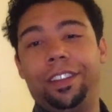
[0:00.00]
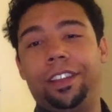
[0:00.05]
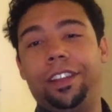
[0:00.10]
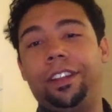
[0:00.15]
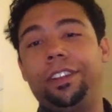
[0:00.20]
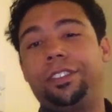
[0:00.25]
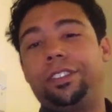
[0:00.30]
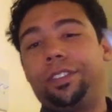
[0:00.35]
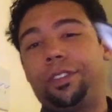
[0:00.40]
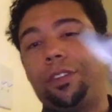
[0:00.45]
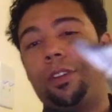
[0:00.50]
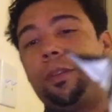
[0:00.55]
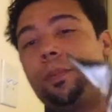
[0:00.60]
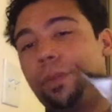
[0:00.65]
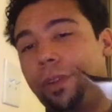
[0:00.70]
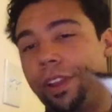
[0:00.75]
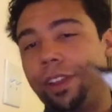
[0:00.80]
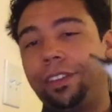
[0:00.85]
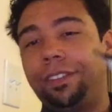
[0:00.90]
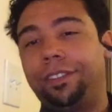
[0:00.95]
here's the
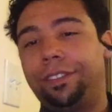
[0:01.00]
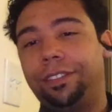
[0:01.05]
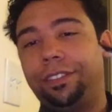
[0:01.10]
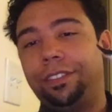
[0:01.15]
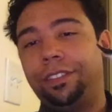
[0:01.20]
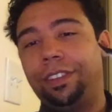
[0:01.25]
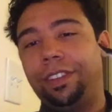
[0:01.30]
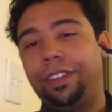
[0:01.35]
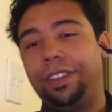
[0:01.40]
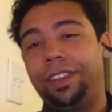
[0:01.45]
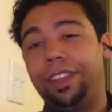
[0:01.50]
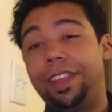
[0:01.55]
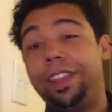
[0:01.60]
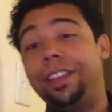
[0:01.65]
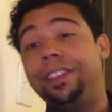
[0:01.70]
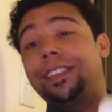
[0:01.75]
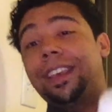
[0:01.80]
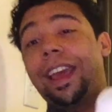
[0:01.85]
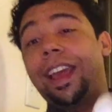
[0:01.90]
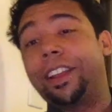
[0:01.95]
culprit.
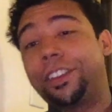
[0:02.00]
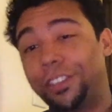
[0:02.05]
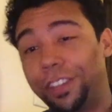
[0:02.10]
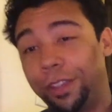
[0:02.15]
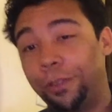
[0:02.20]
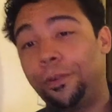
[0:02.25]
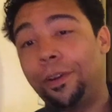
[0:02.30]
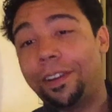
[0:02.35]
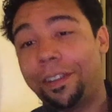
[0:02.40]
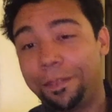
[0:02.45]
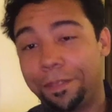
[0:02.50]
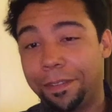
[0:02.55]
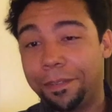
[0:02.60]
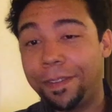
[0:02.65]
He is actually one of the